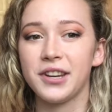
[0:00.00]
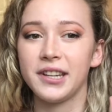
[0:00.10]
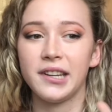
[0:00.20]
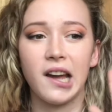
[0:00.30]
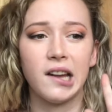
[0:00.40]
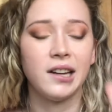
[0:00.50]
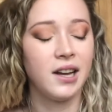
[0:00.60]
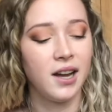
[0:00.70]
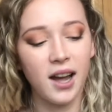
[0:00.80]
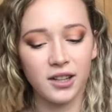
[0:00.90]
can get
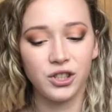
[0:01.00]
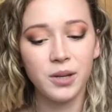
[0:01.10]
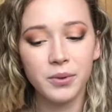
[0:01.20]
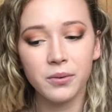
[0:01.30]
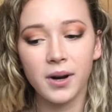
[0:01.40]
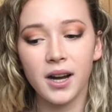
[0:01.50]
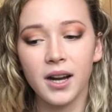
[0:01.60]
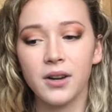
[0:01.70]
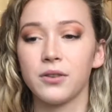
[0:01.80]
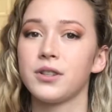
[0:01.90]
a cheaper
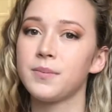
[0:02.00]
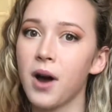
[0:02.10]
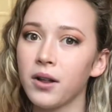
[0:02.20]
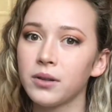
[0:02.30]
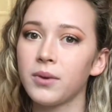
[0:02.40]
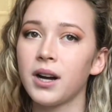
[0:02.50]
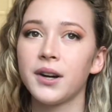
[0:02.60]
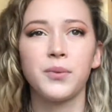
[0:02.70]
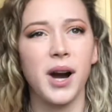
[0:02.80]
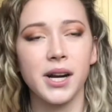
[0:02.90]
one or a smaller
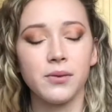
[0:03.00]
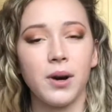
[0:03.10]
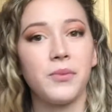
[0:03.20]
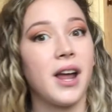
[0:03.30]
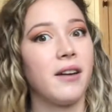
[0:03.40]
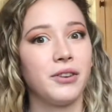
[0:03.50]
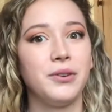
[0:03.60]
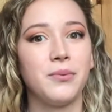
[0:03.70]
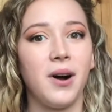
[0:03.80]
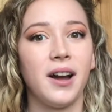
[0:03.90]
one, wider one, whatever
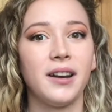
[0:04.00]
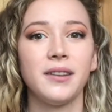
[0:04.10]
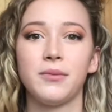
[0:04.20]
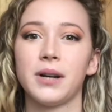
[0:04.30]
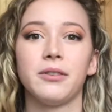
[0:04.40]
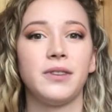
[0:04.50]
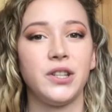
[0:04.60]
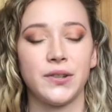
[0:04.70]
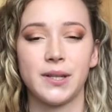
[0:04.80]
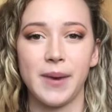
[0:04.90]
you want, whatever
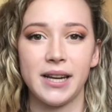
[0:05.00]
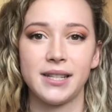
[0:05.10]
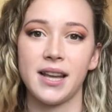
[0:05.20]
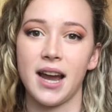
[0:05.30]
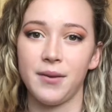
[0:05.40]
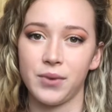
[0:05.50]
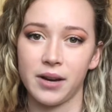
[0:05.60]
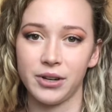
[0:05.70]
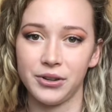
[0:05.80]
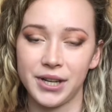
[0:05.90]
fits your space and
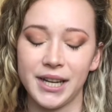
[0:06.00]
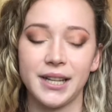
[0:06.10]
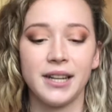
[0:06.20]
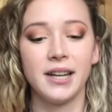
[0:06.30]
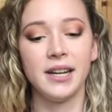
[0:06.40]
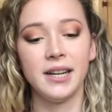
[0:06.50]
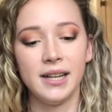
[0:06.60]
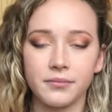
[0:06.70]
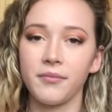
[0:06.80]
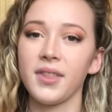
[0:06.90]
whatever you need.
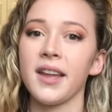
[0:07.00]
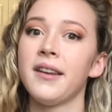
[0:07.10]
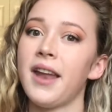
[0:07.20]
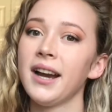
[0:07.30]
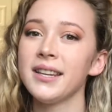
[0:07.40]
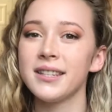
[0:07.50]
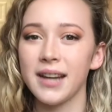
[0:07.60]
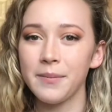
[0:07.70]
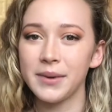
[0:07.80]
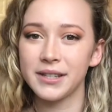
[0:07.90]
Next
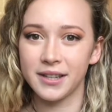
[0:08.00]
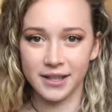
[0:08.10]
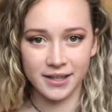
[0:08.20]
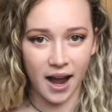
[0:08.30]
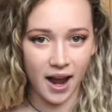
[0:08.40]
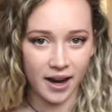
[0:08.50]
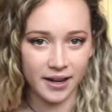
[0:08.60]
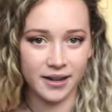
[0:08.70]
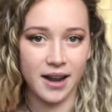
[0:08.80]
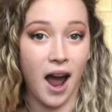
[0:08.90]
step is to
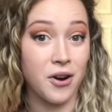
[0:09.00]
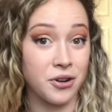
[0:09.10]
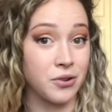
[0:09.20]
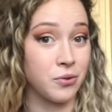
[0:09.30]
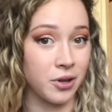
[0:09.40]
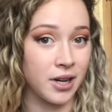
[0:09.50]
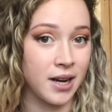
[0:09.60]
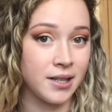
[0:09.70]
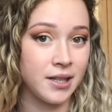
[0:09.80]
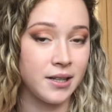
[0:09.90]
decide how you're going to
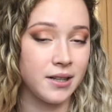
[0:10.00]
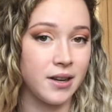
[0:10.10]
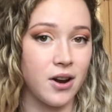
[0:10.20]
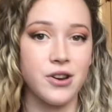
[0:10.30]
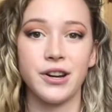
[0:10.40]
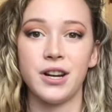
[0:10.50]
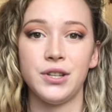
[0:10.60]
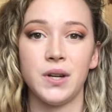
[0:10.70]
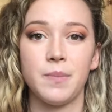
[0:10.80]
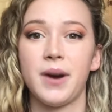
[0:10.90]
organize it. Are you going
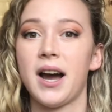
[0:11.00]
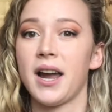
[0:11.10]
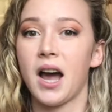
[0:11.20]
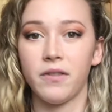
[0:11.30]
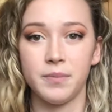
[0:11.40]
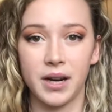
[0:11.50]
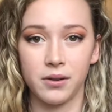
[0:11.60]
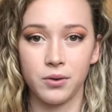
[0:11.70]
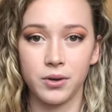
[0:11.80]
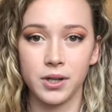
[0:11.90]
to do it by
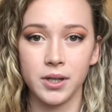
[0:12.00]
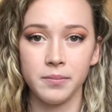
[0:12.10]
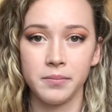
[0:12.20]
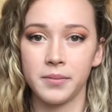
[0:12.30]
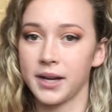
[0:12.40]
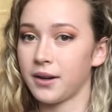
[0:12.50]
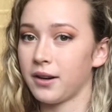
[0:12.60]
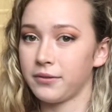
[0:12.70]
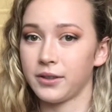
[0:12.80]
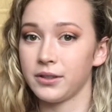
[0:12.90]
alphabetical order, like
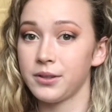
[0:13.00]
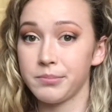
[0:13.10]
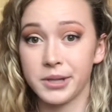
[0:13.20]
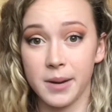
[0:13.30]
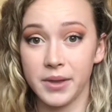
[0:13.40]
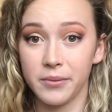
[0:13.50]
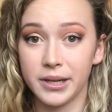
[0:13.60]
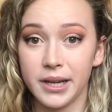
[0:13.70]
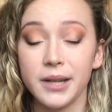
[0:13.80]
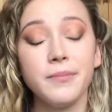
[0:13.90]
our first step that we
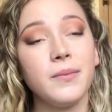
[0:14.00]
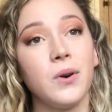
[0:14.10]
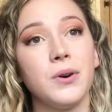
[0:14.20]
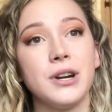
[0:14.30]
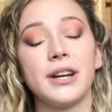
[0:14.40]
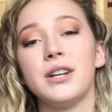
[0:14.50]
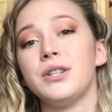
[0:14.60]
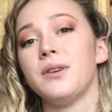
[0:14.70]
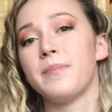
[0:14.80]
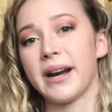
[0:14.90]
did? Or are you going to
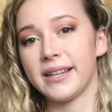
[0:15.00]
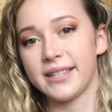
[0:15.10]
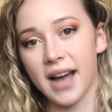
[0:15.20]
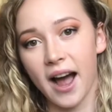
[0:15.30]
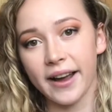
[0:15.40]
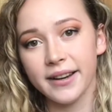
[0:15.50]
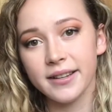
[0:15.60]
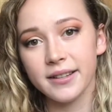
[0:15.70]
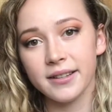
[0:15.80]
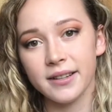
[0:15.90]
do it by
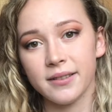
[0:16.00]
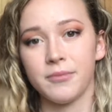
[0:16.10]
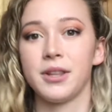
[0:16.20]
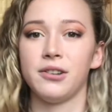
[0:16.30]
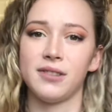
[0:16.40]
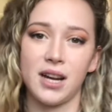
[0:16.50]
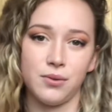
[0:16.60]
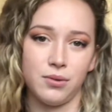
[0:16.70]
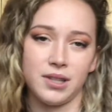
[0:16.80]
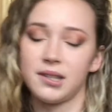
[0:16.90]
size with a
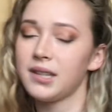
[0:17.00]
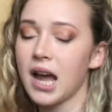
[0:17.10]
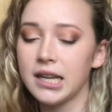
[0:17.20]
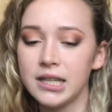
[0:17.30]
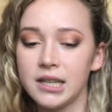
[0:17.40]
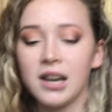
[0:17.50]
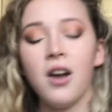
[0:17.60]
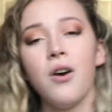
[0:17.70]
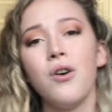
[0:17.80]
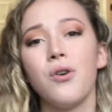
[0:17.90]
gradual descent?
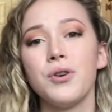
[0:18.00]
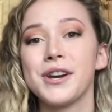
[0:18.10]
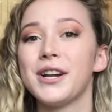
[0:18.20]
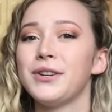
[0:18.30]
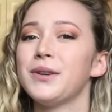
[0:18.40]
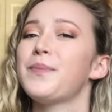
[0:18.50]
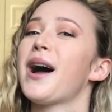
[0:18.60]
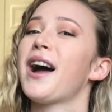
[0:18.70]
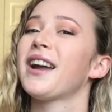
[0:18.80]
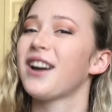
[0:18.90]
Or are you going to do it
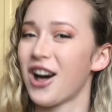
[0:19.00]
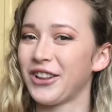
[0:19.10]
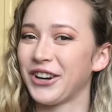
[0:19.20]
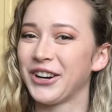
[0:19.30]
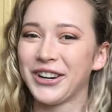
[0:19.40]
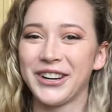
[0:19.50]
by color?